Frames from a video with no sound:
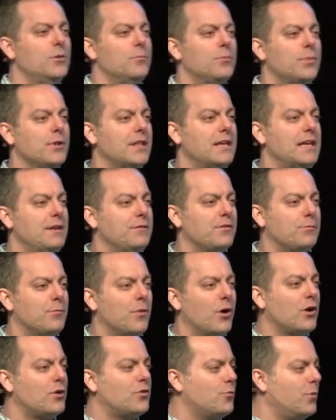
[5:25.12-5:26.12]
Believe, as
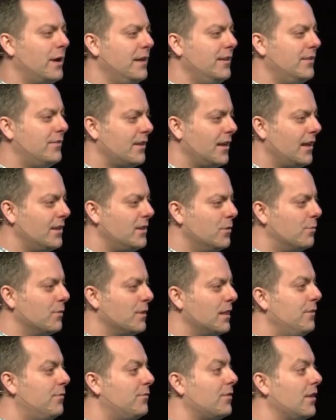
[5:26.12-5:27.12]
Mark Twain said, you
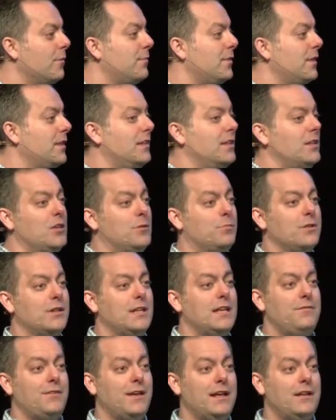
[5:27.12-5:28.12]
believe something that you
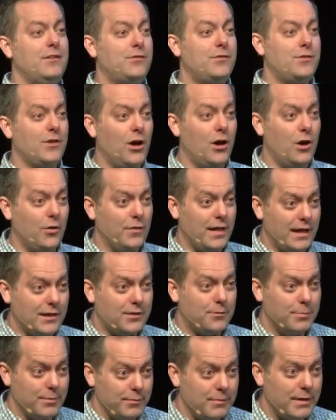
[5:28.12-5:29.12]
believe ain't so.
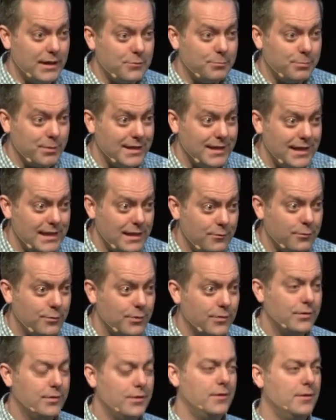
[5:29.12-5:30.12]
That's
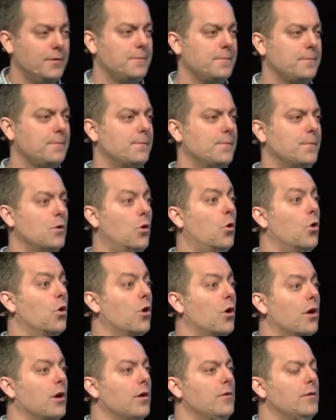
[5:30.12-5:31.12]
belief.
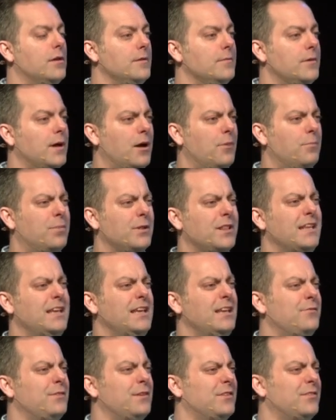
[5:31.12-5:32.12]
Or
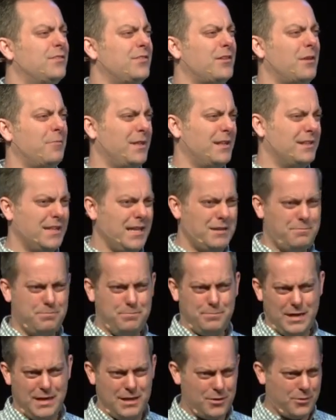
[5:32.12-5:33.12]
believe is something
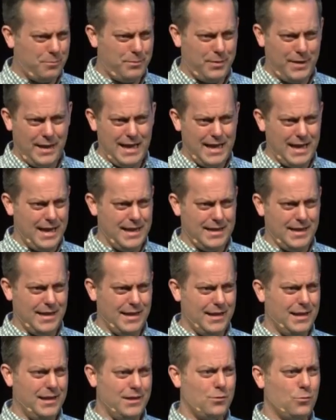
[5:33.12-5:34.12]
like Peter Pan.
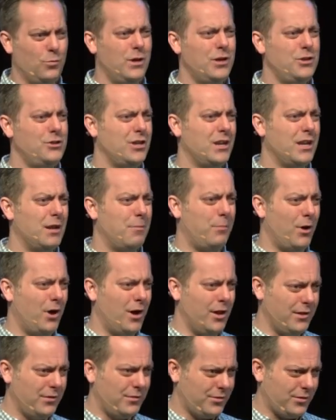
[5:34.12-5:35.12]
It's wishing
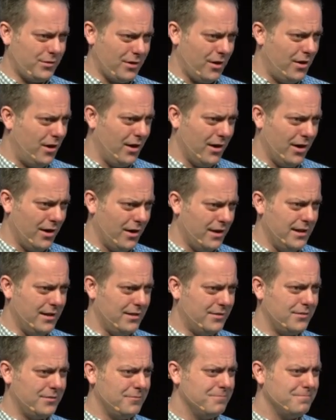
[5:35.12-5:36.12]
upon a star.
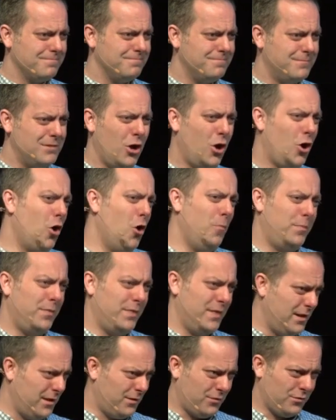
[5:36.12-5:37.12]
It's you hope
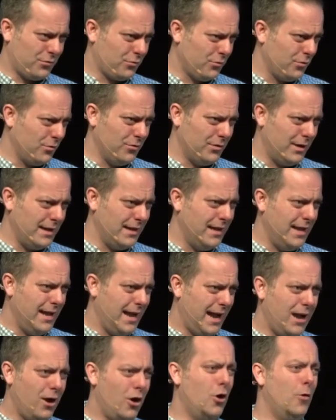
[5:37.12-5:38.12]
that it's true. I
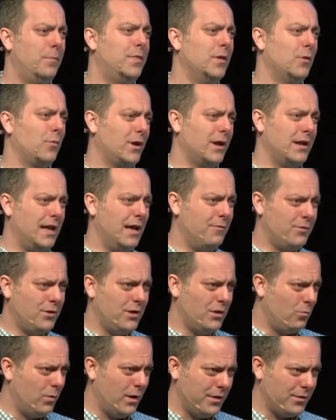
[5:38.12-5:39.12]
hope that we're going to have
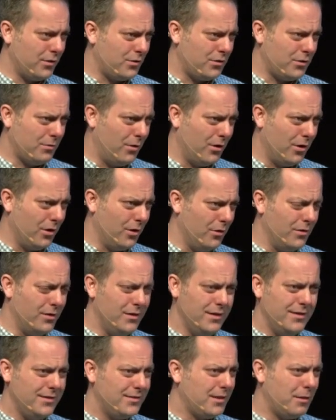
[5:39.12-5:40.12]
good weather tomorrow.
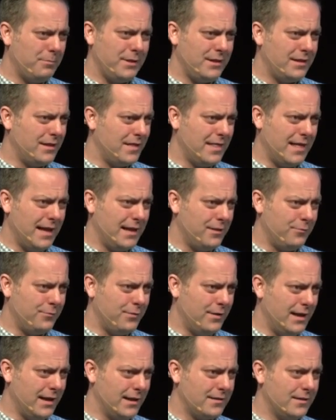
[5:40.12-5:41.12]
Something to that
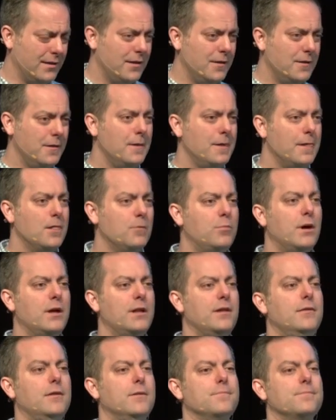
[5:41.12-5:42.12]
effect.
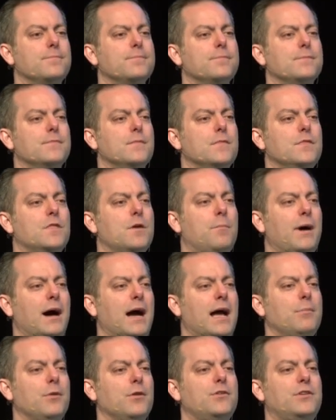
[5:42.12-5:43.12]
But the
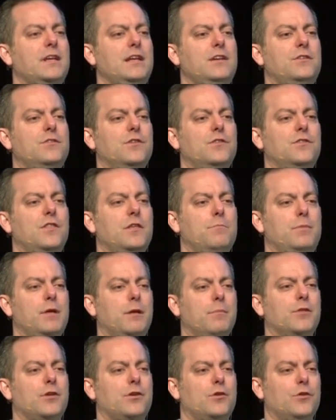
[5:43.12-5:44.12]
Bible teaches that
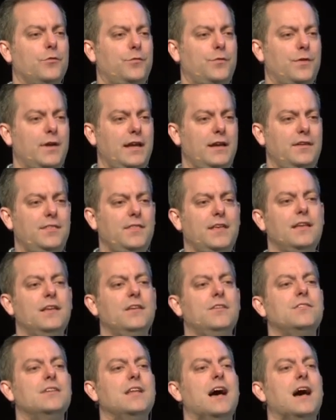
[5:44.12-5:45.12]
biblical faith
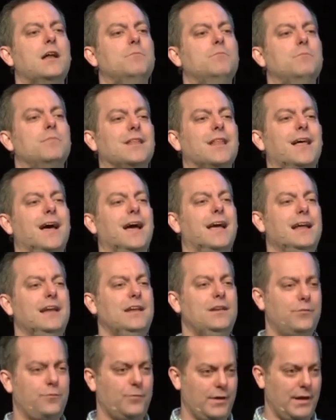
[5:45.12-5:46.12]
is not
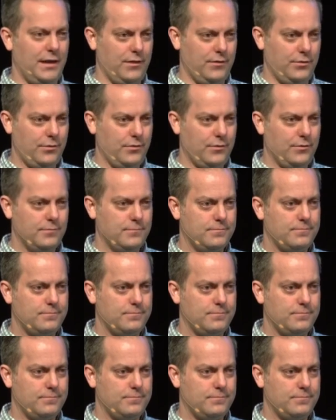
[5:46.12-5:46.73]
blind faith.